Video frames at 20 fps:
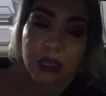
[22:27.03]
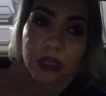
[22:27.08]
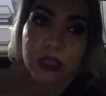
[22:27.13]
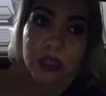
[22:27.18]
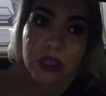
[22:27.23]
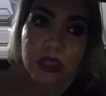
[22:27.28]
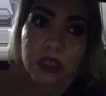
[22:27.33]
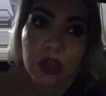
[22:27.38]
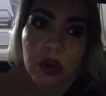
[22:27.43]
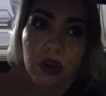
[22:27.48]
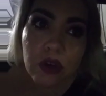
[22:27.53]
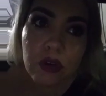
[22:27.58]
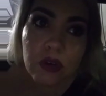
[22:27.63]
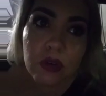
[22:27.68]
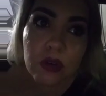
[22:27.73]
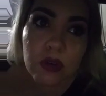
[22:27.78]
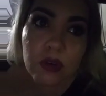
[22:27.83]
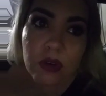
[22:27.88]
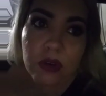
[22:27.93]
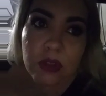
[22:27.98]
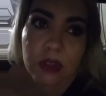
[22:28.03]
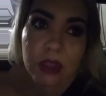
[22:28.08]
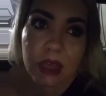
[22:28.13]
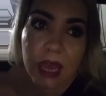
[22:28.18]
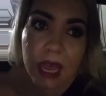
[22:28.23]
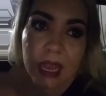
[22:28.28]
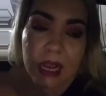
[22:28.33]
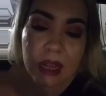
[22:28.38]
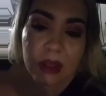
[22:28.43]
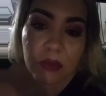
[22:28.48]
So
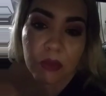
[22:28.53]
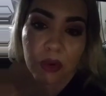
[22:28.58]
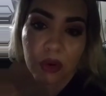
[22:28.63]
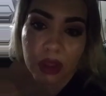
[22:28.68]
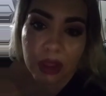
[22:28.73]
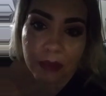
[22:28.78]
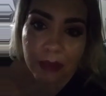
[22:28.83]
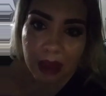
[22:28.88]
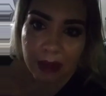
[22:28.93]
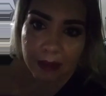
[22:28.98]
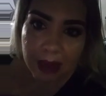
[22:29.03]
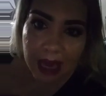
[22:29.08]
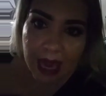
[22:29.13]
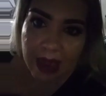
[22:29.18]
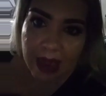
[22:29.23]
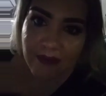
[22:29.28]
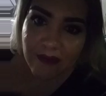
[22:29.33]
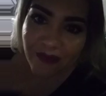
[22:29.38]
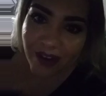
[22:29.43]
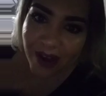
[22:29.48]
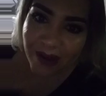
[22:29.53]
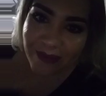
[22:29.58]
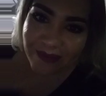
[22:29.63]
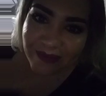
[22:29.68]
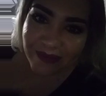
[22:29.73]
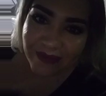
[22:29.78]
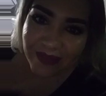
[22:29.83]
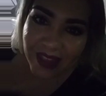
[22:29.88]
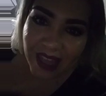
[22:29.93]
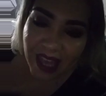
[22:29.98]
kind of where the baby came from.
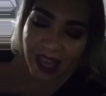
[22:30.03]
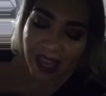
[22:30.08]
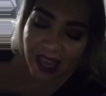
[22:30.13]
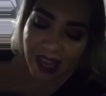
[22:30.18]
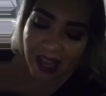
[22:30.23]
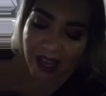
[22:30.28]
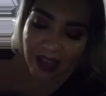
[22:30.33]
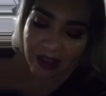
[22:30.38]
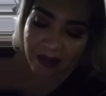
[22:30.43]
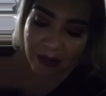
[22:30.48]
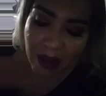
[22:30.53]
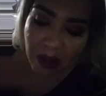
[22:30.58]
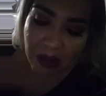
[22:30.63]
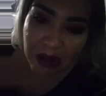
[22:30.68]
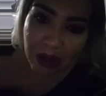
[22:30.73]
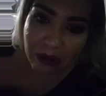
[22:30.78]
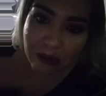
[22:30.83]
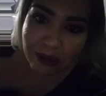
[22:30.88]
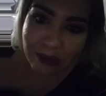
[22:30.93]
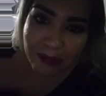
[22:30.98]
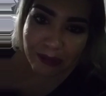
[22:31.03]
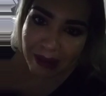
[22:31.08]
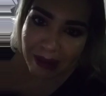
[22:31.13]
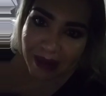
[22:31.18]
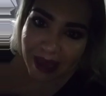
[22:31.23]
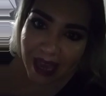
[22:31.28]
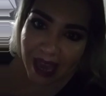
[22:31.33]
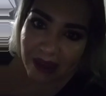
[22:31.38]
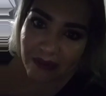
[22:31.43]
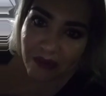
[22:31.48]
Alcone's
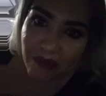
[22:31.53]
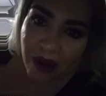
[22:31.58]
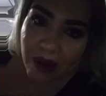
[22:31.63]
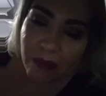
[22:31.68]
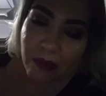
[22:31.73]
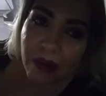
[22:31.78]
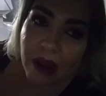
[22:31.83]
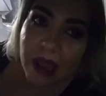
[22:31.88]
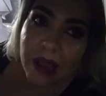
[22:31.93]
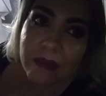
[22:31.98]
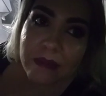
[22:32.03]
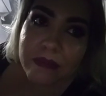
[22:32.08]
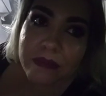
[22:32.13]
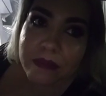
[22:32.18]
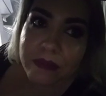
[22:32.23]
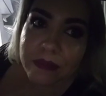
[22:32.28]
baby came from, right?